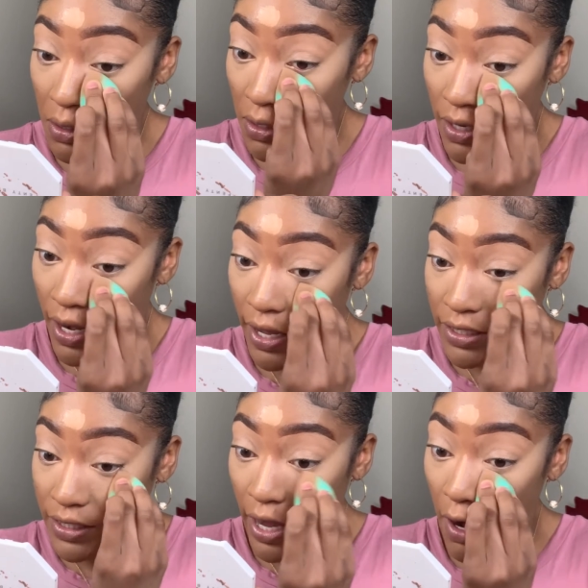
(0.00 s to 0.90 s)

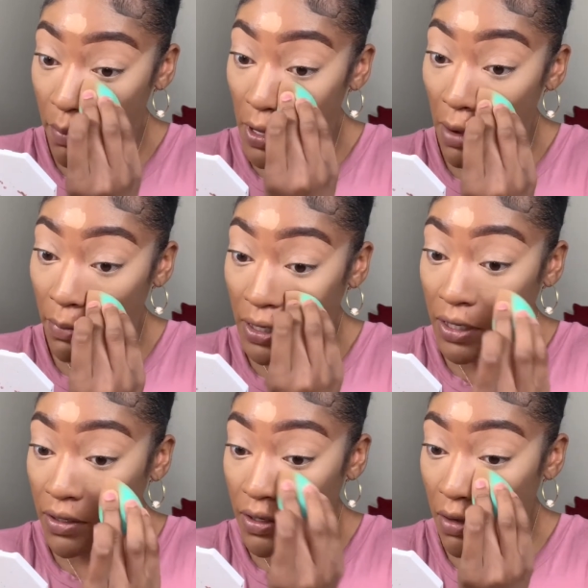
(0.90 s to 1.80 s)
nice Airbnb
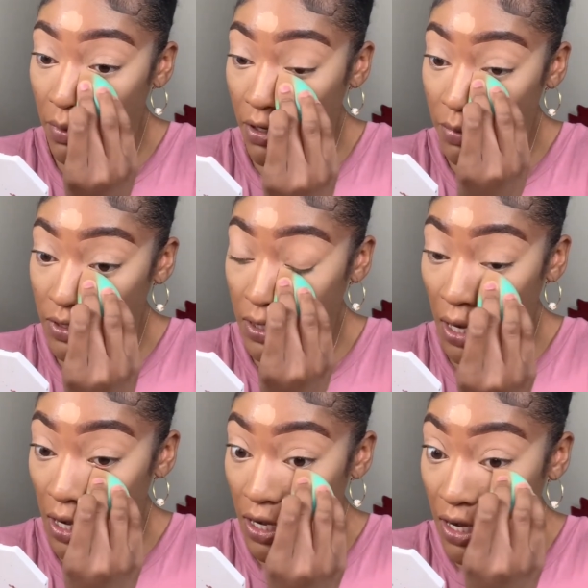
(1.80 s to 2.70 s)
that we gonna be
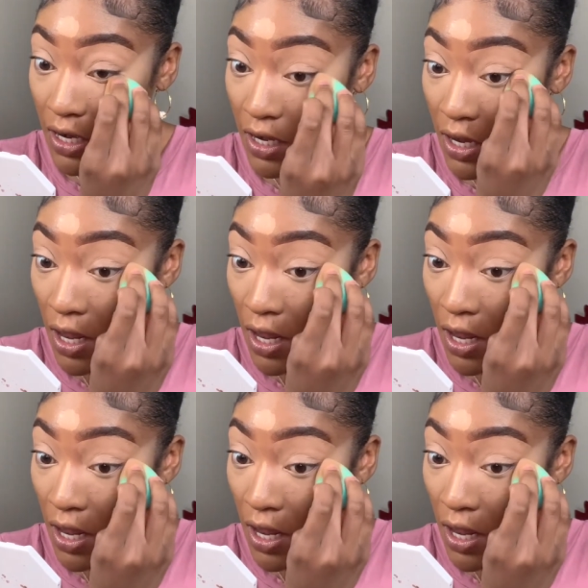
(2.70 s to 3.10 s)
staying in.